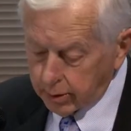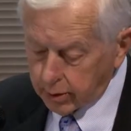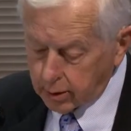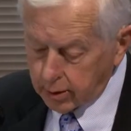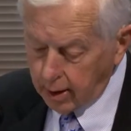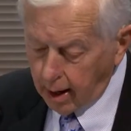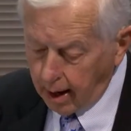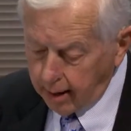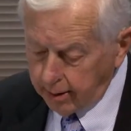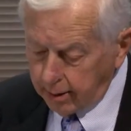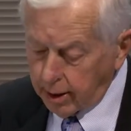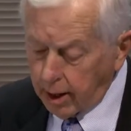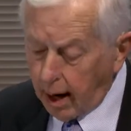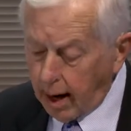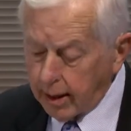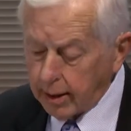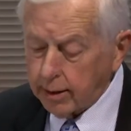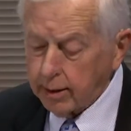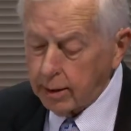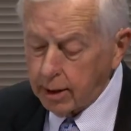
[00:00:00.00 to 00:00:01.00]
has
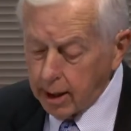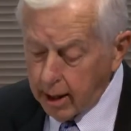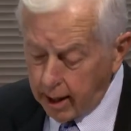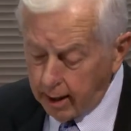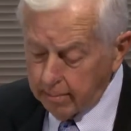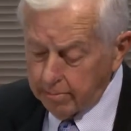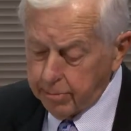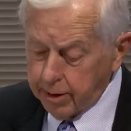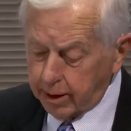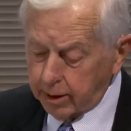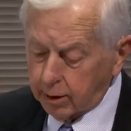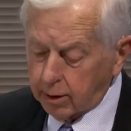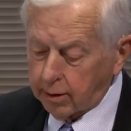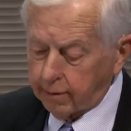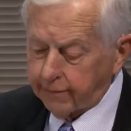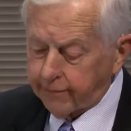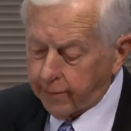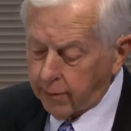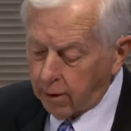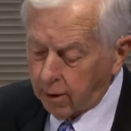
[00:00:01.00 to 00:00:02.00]
not yet been
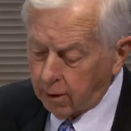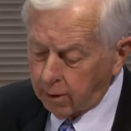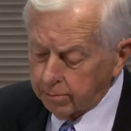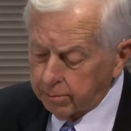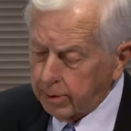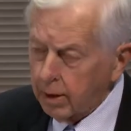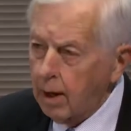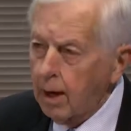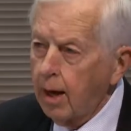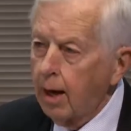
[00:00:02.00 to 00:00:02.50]
confirmed,